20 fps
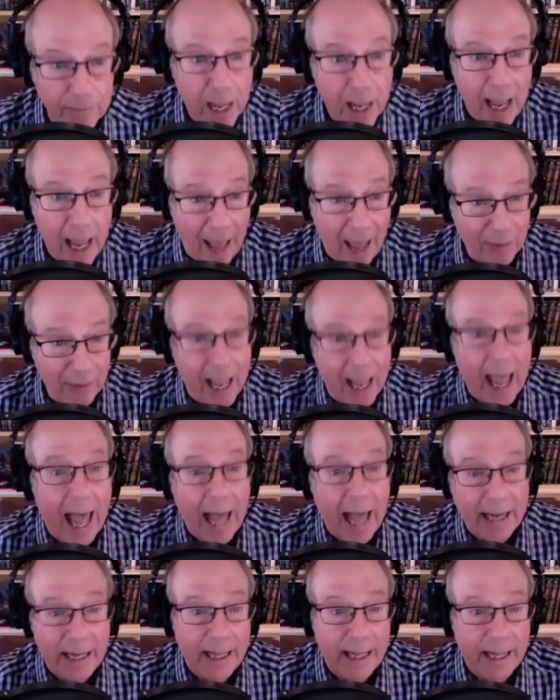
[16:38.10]
And they
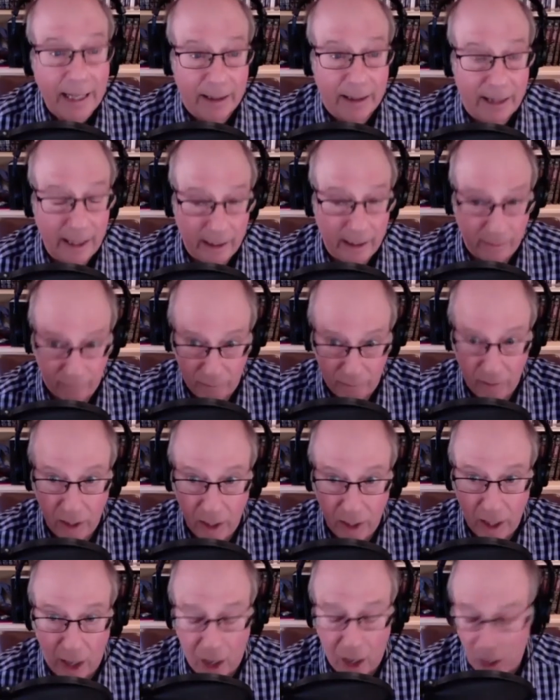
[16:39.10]
had to get the
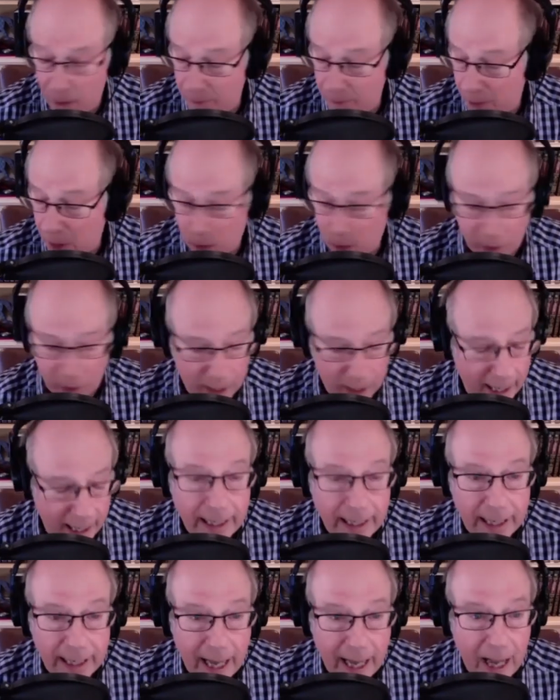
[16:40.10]
our, our
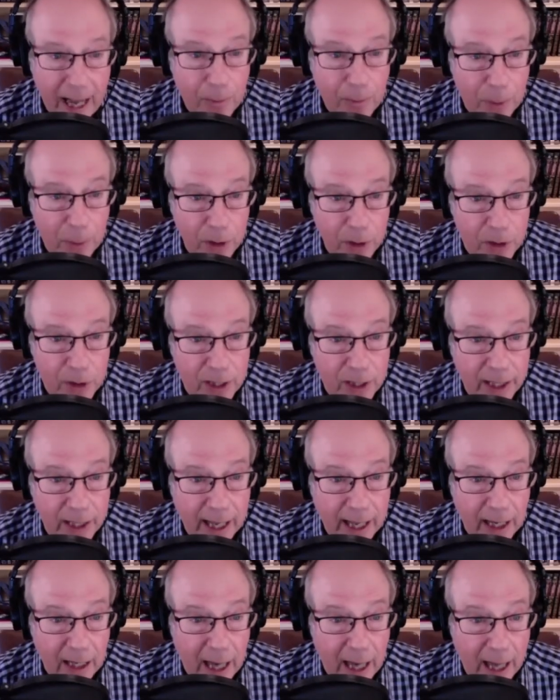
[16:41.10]
Canadian helpers to
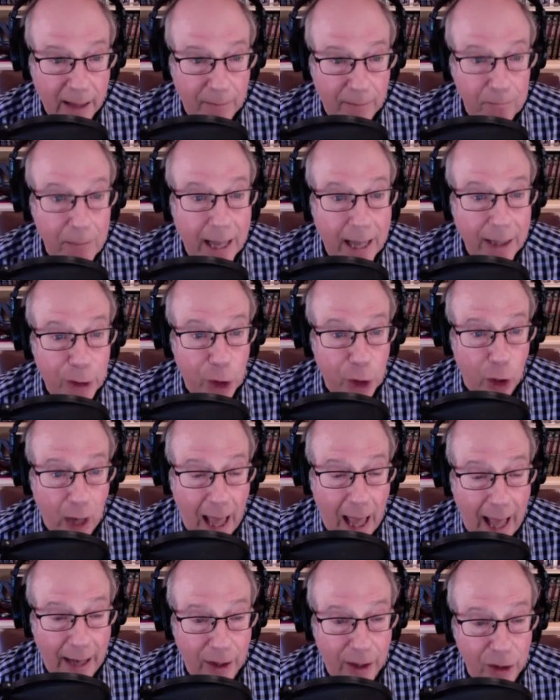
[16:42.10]
get like major
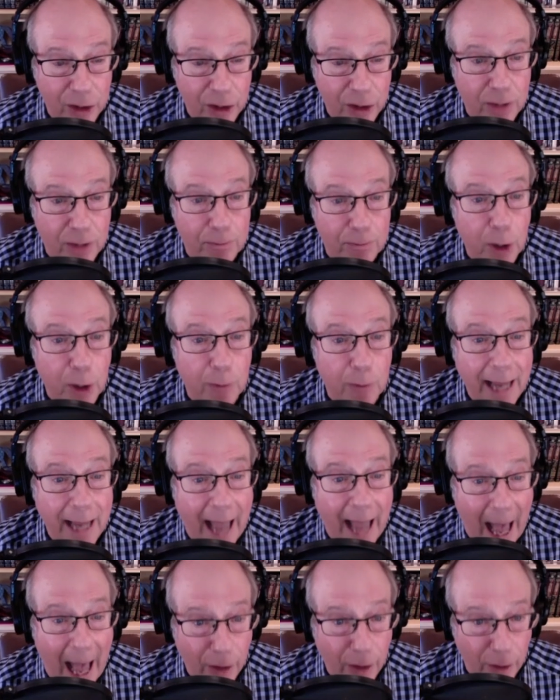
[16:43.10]
ladders to pull me
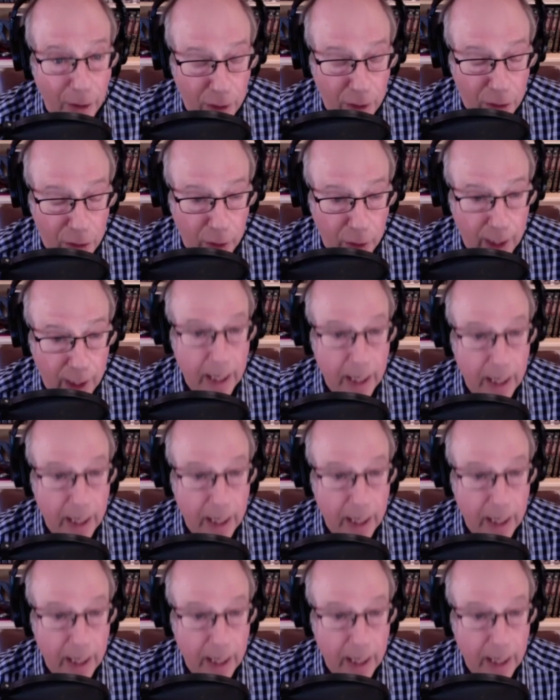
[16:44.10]
out of the tree.